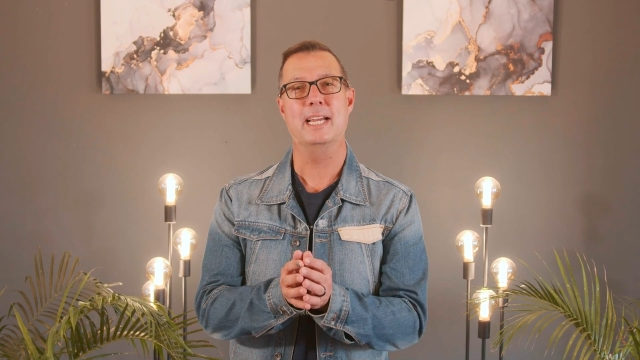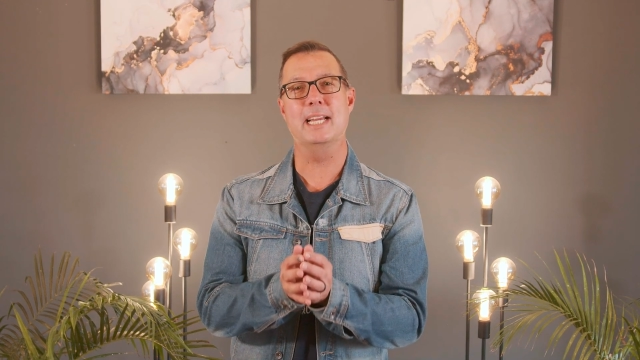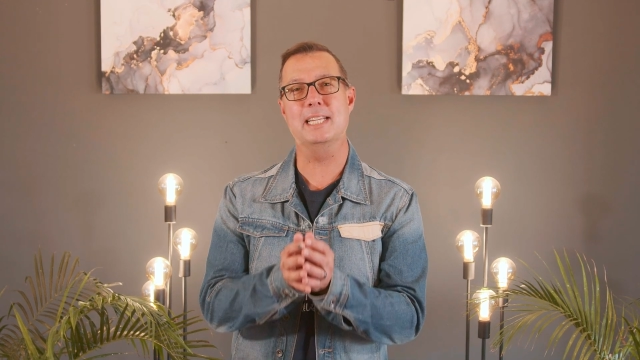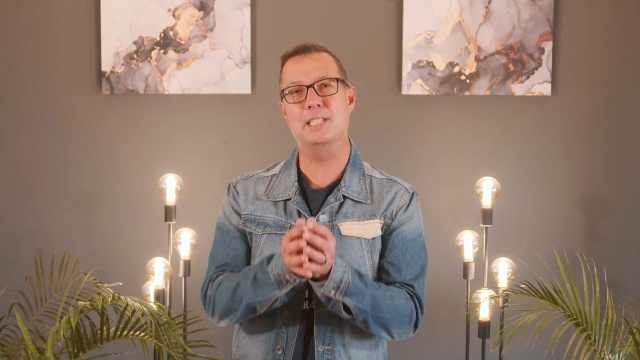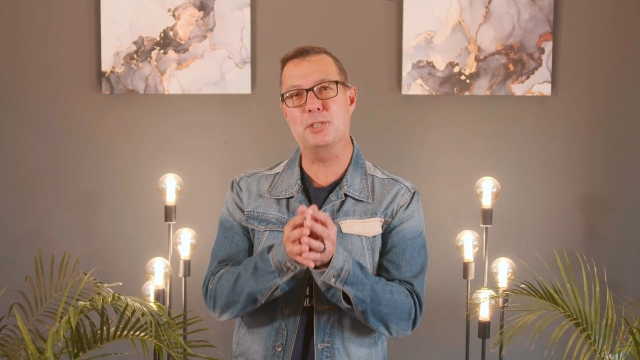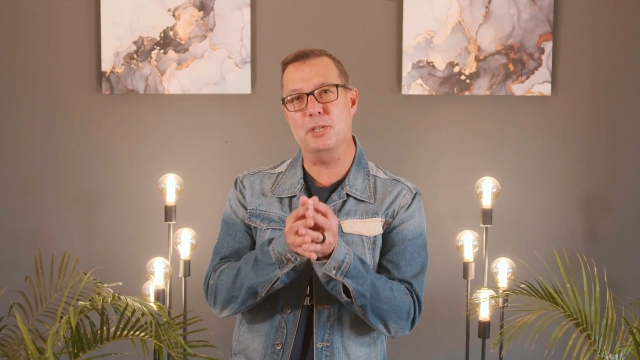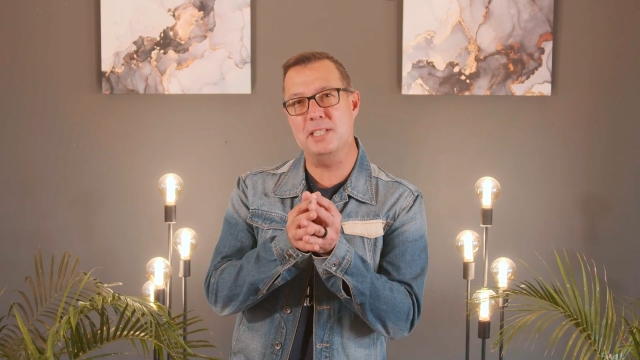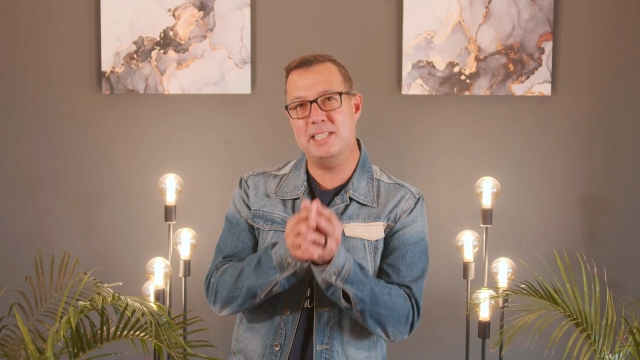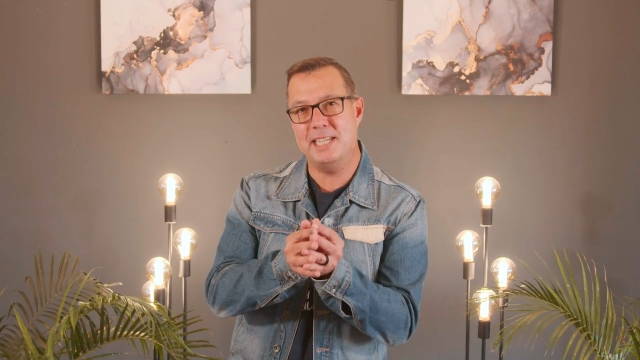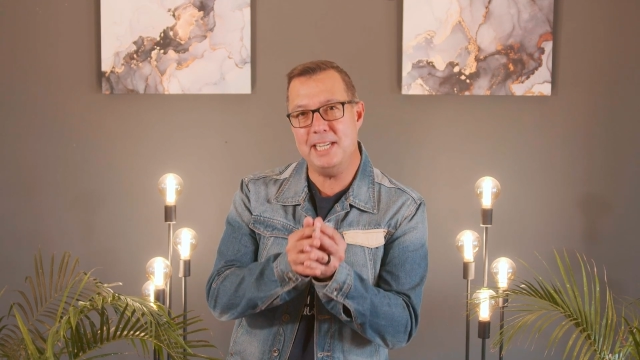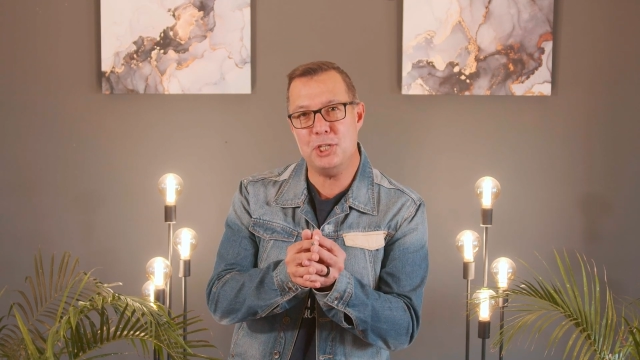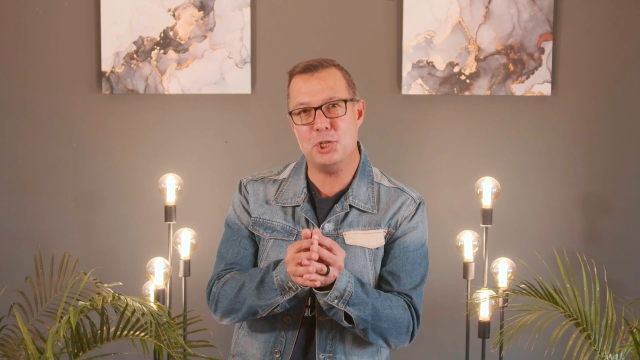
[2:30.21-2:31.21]
is to
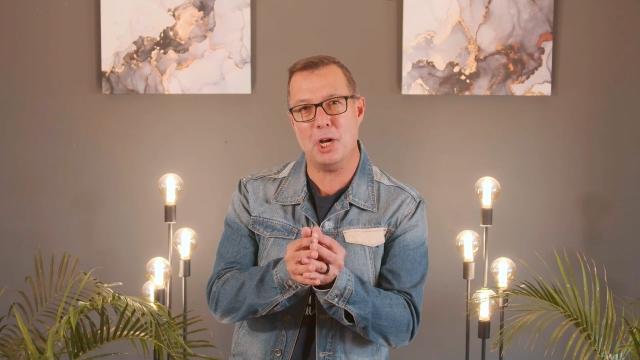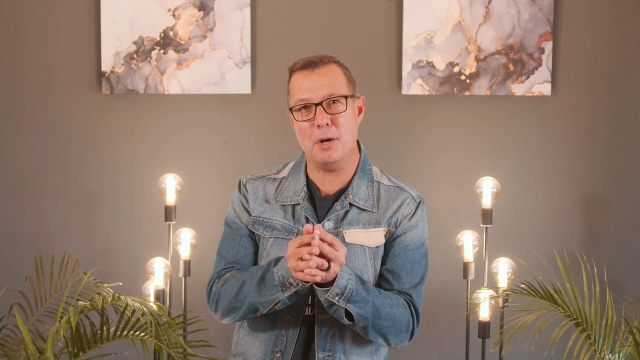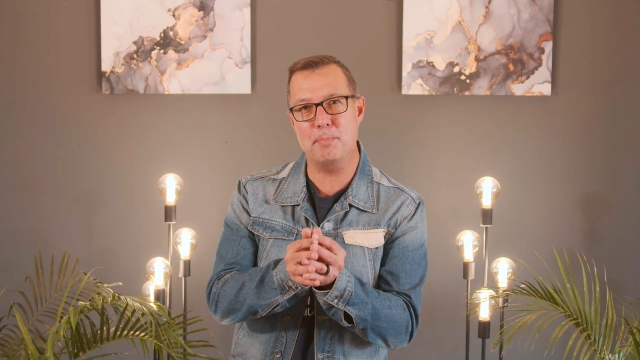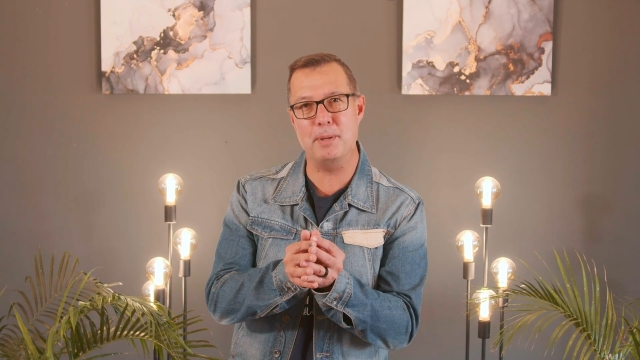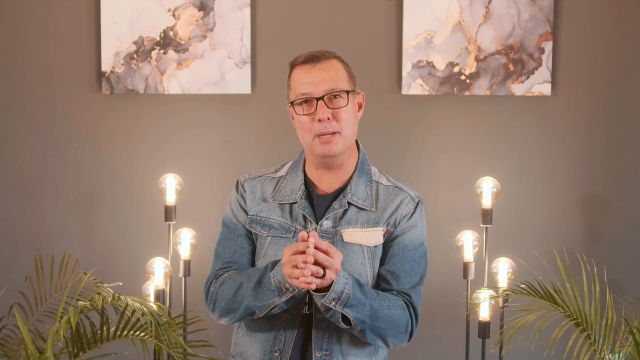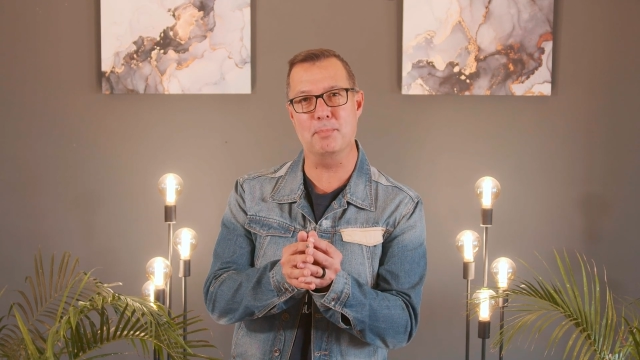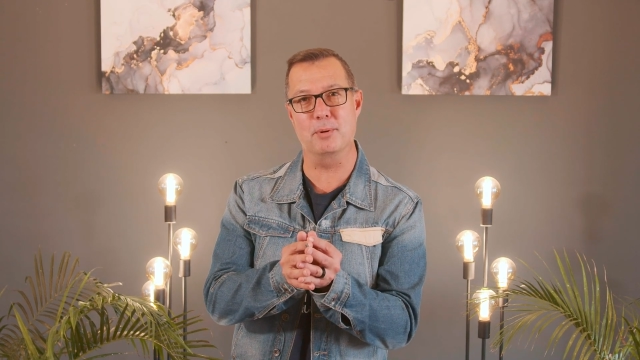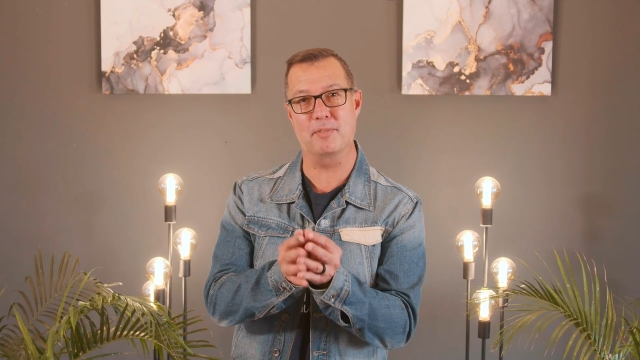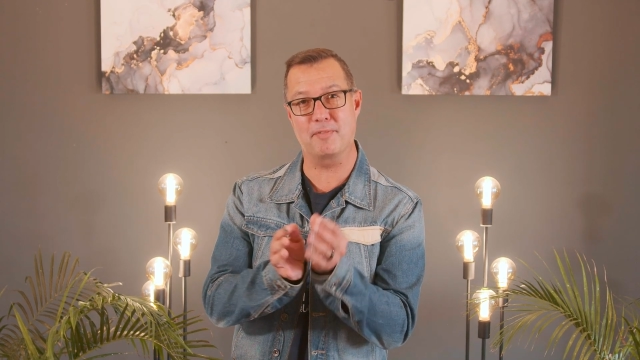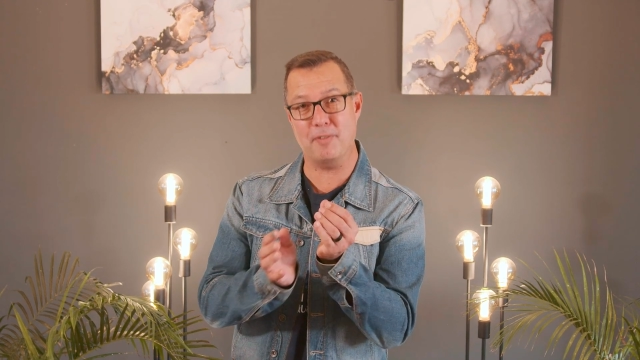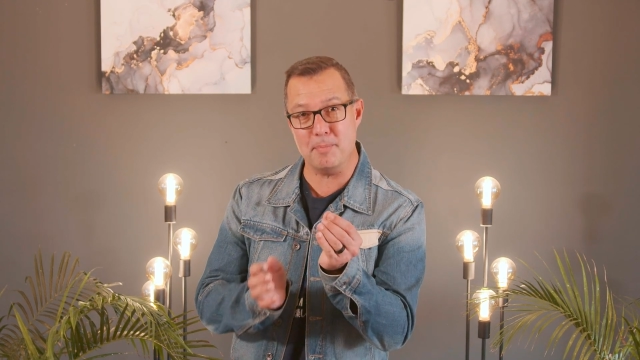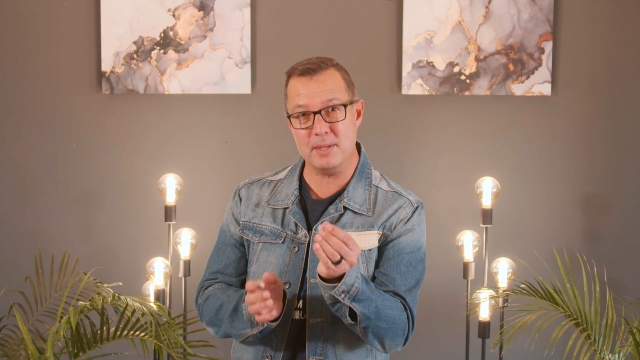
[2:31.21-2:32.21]
teach our people
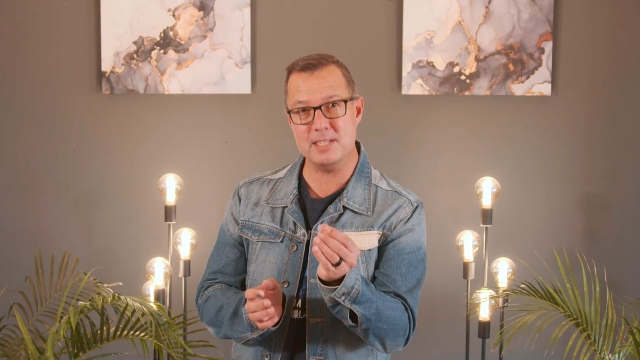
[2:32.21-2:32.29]
from